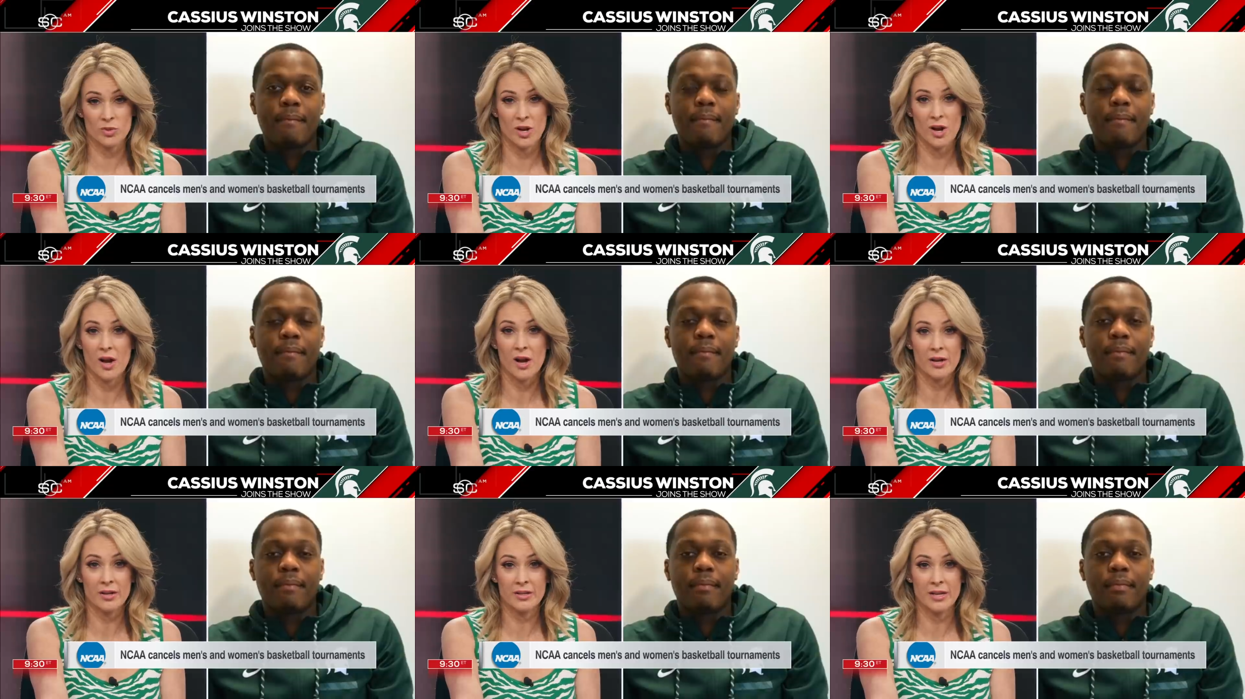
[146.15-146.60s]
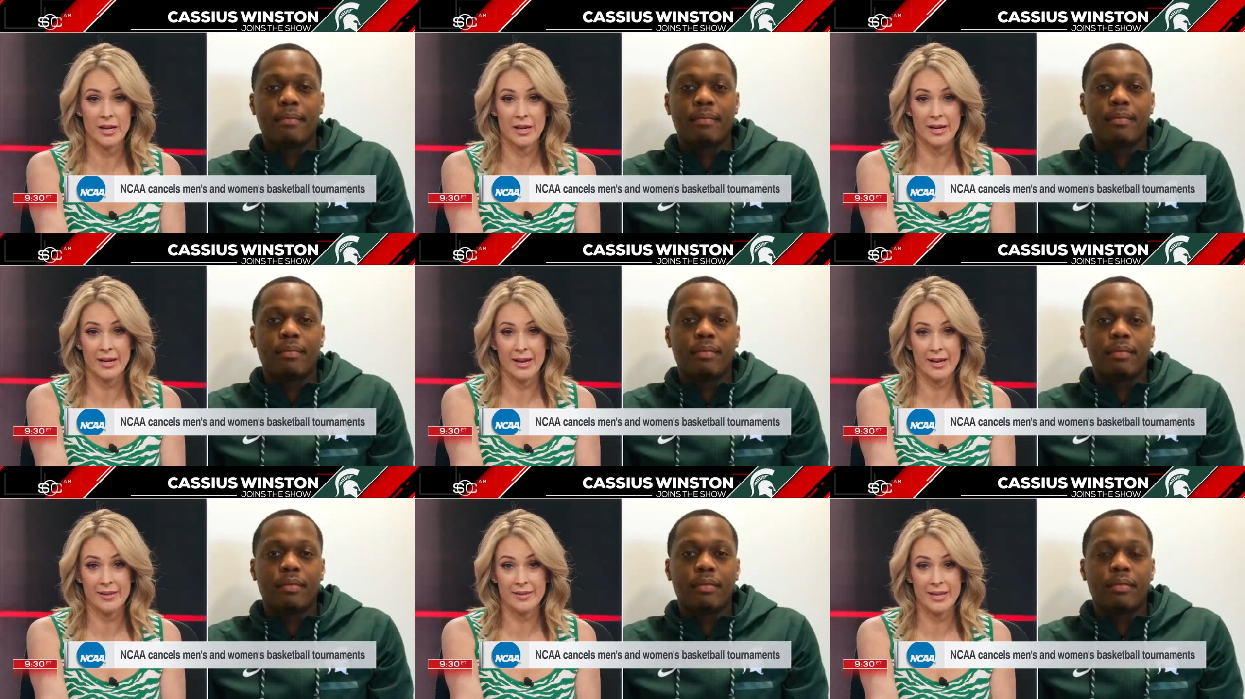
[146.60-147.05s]
Speaker 1: on
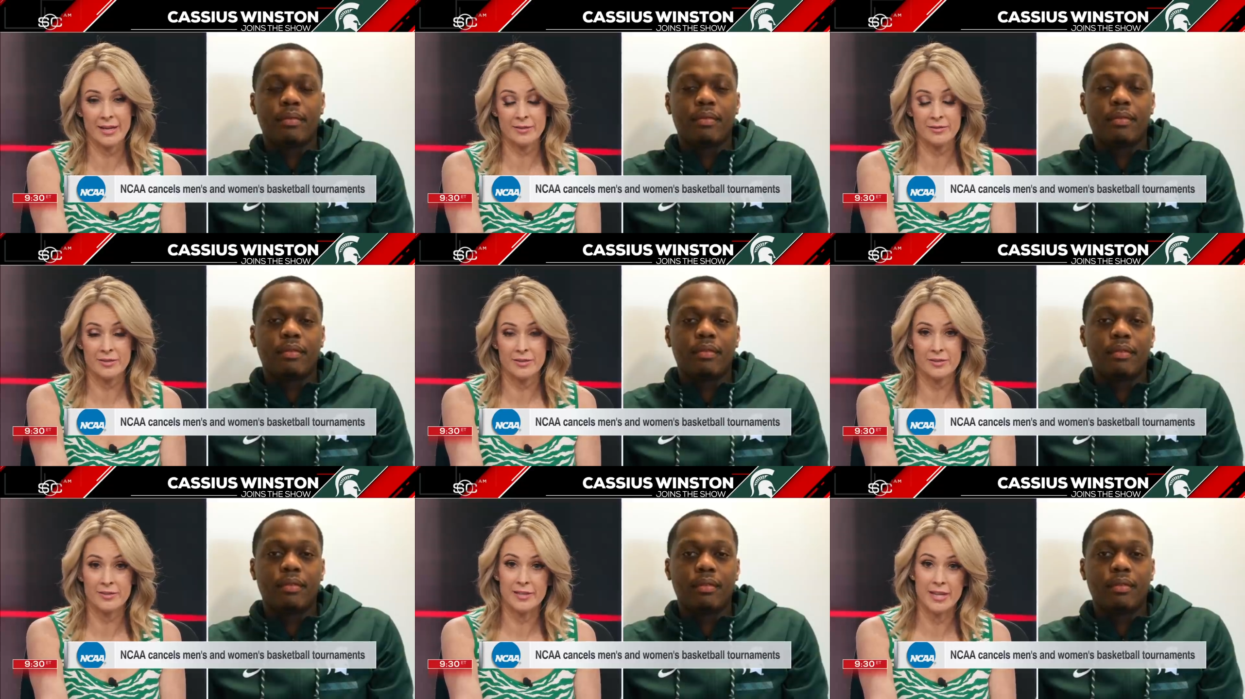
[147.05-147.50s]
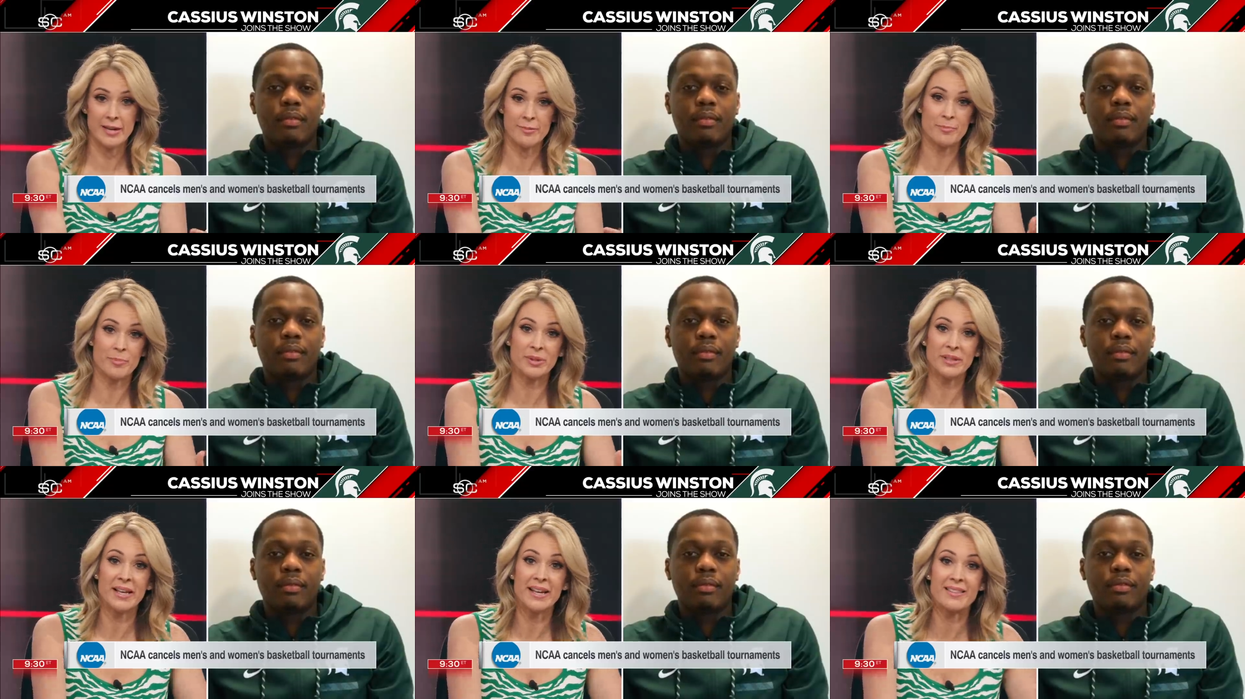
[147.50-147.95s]
and they,
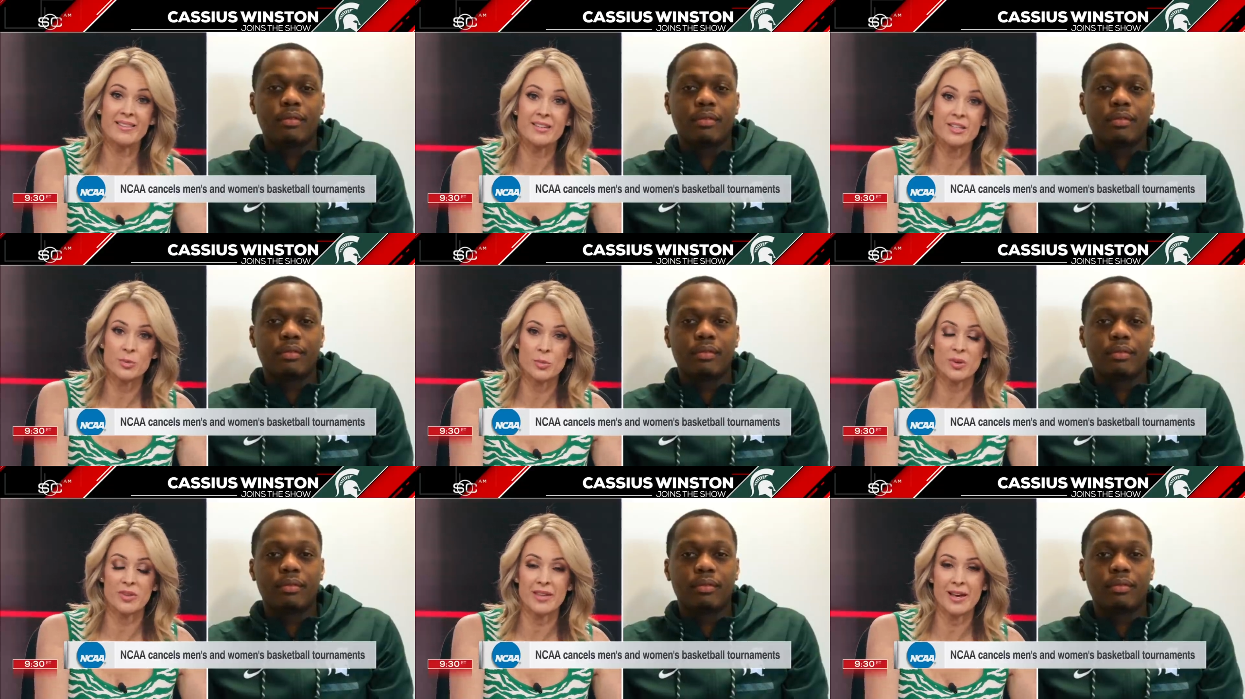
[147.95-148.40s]
they play this